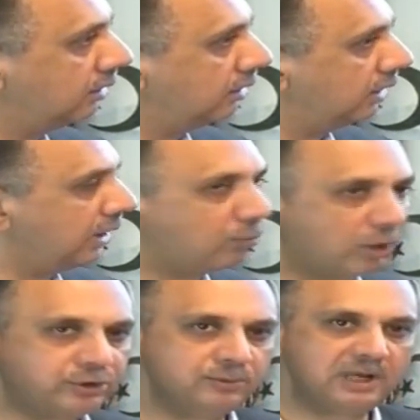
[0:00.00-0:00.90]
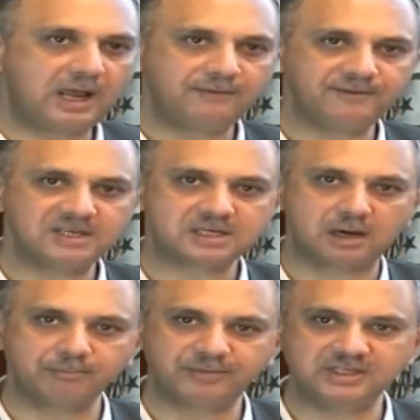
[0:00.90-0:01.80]
And what you will have is
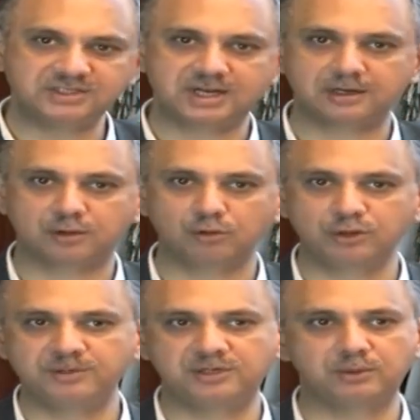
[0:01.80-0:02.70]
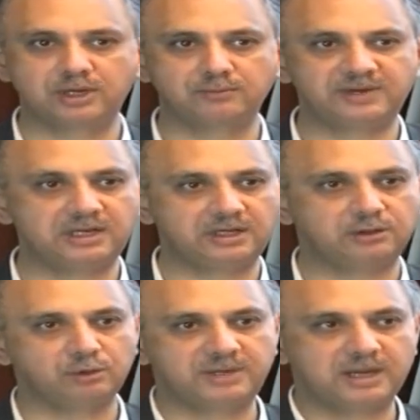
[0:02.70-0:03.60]
companies that are going to be doing wheeling.
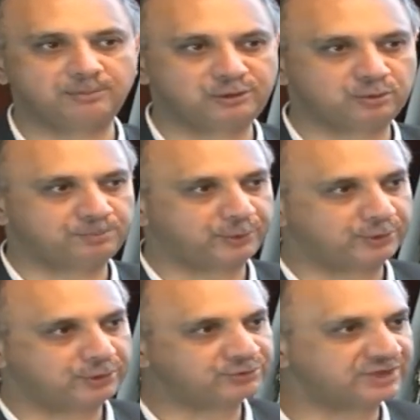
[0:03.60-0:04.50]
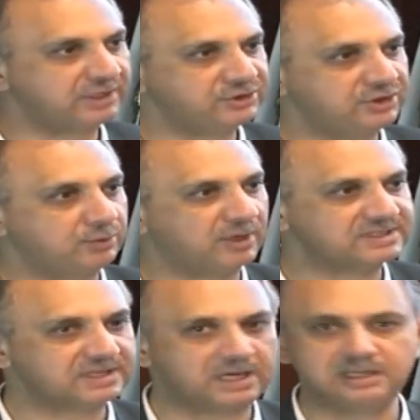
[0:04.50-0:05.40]
You'll be able to produce energy in one
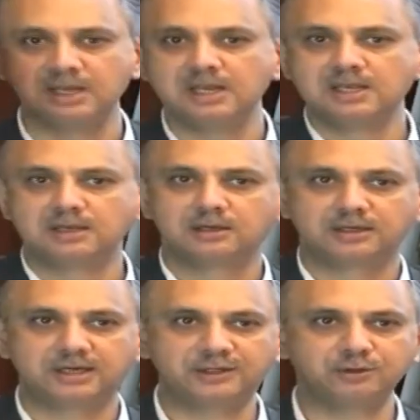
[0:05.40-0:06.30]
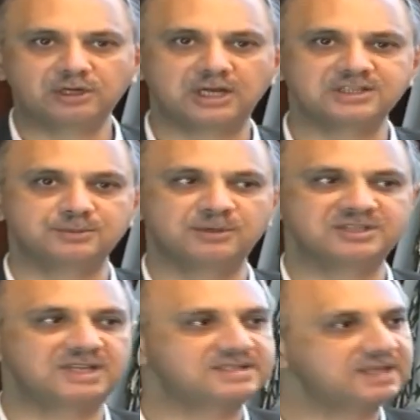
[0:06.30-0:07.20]
side, get your customers
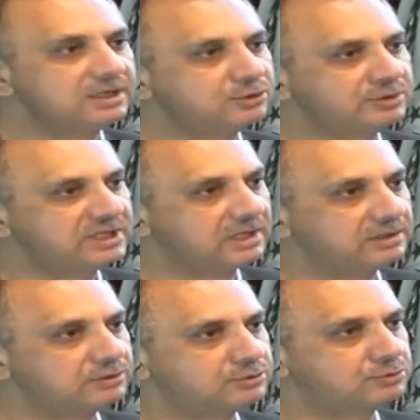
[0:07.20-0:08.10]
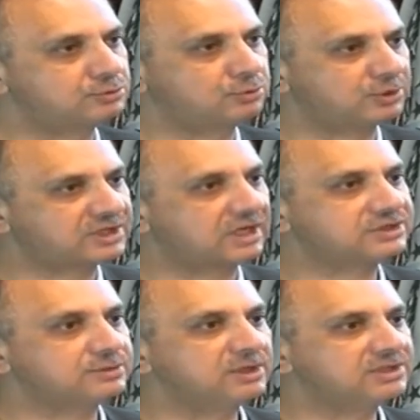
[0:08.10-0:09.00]
and sell it to those
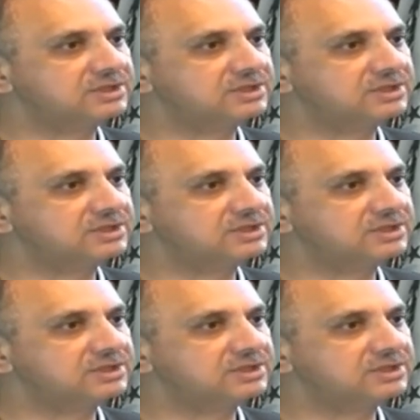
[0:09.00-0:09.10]
customers